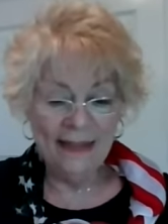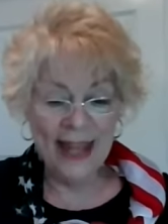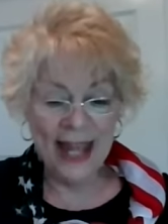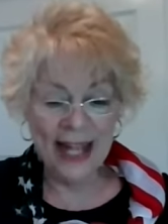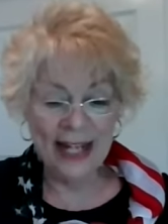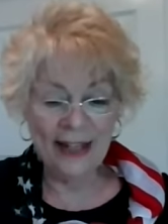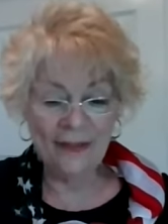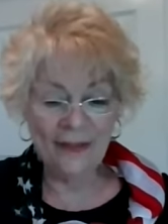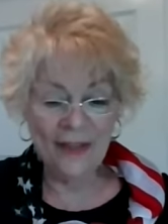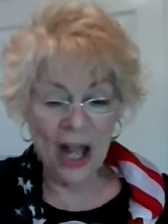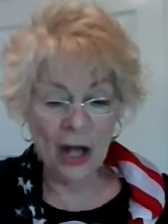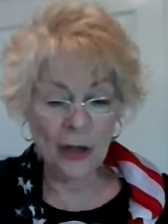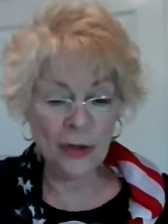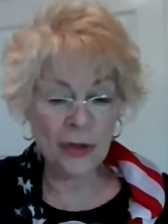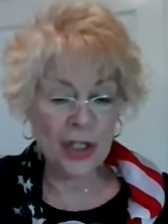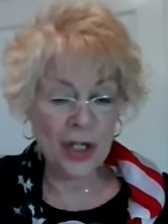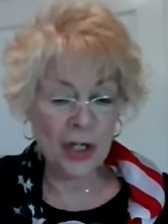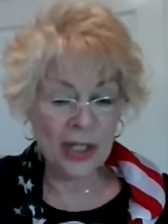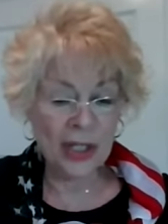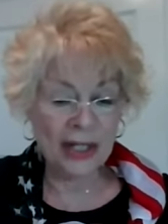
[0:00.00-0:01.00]
that if thou
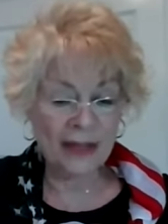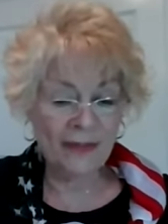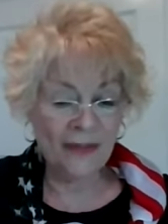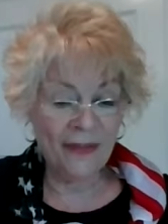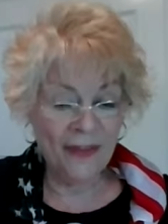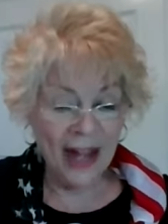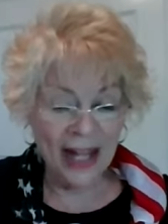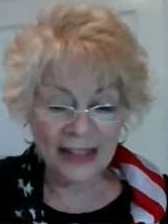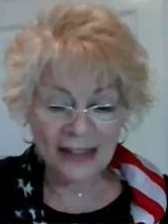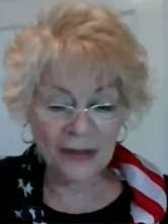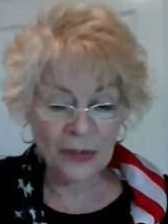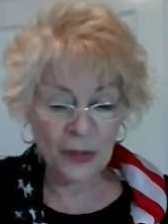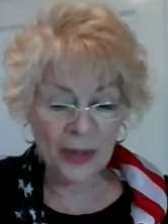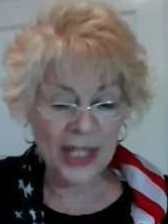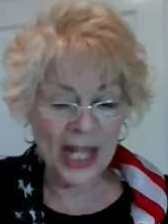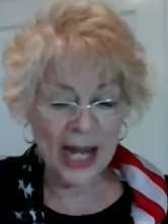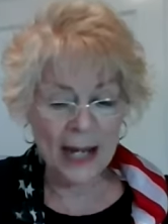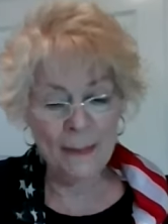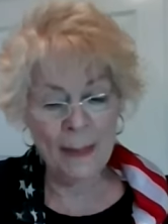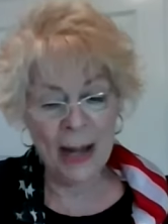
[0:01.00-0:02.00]
shalt confess
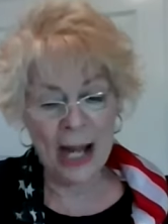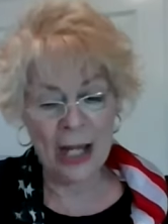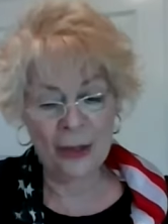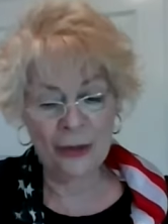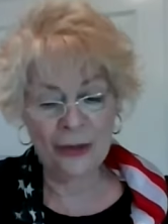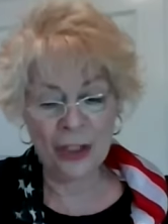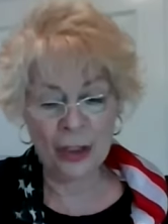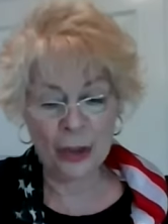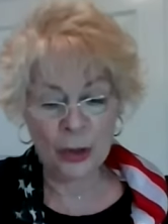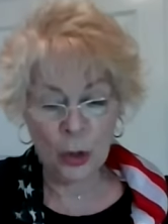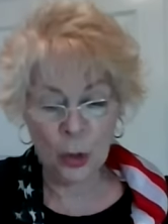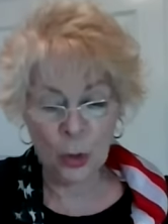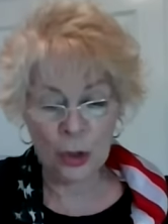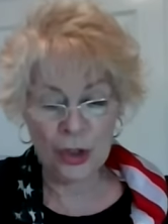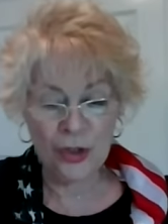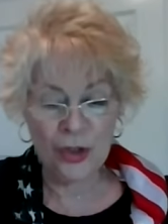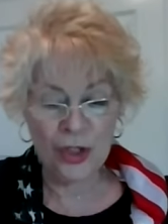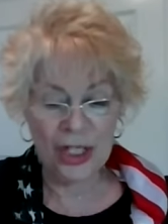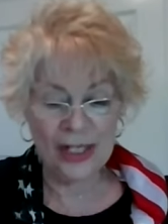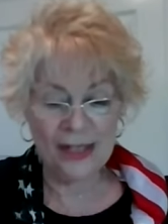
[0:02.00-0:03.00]
with thy mouth the
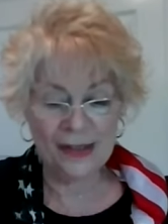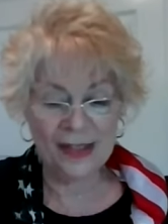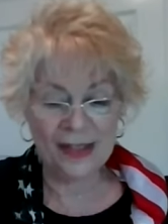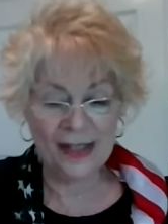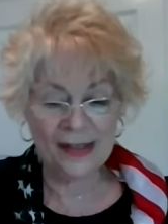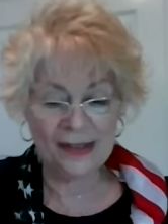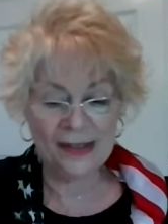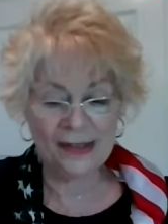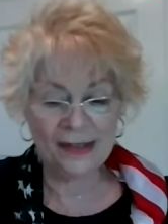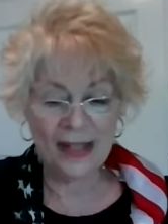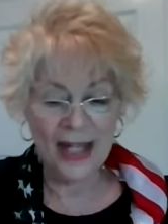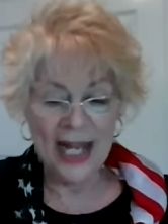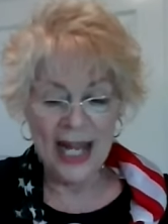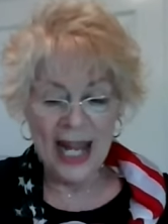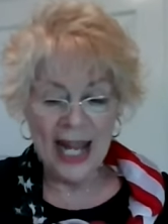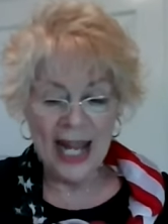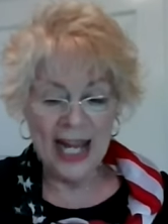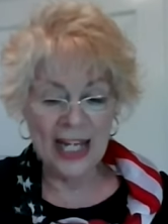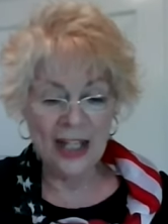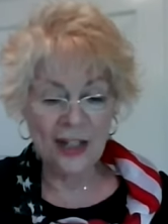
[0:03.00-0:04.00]
Lord Jesus
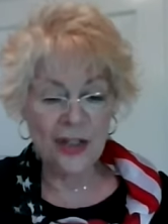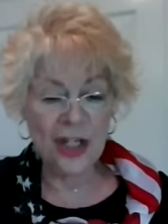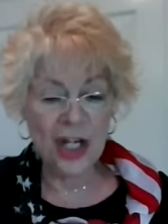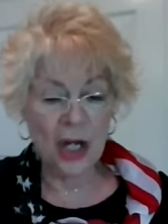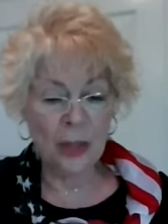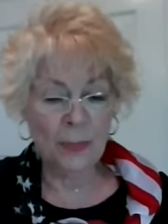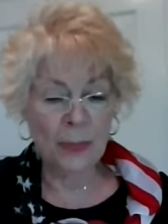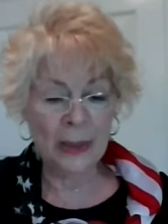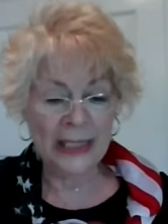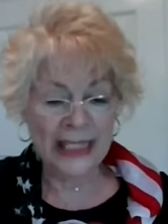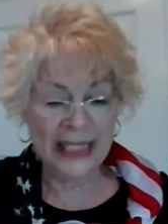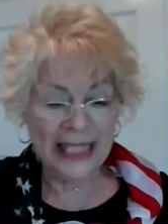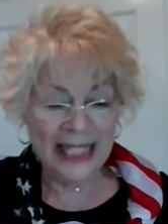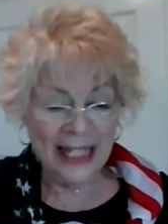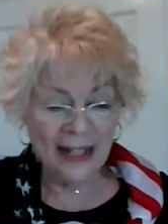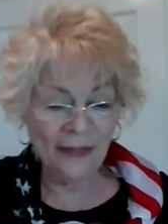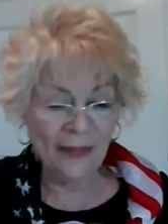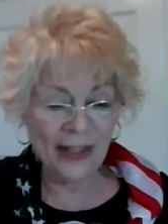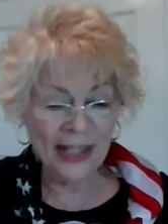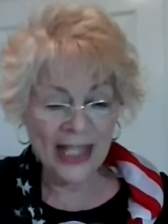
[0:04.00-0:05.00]
and shall
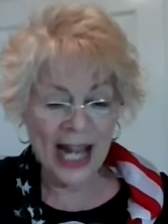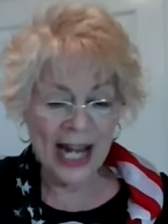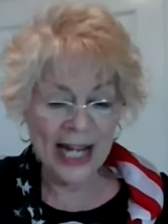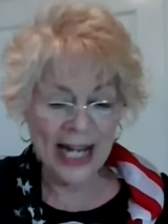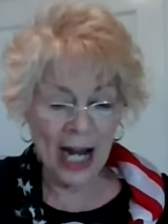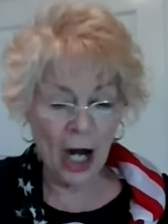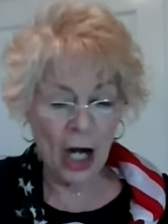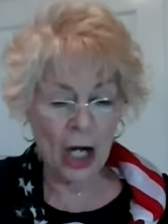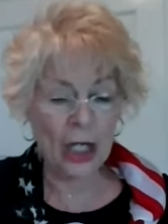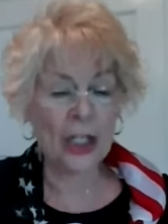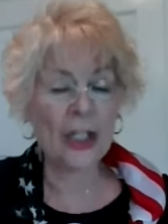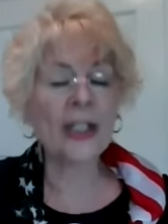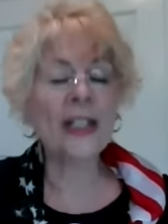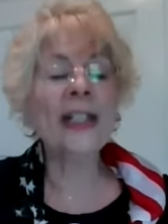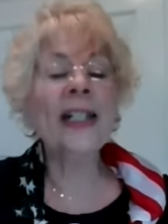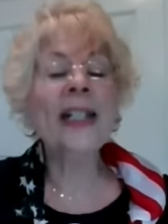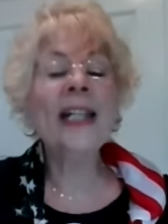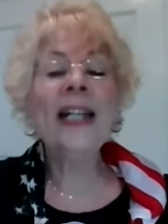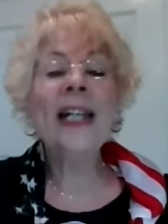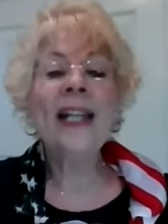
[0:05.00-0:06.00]
believe in thy heart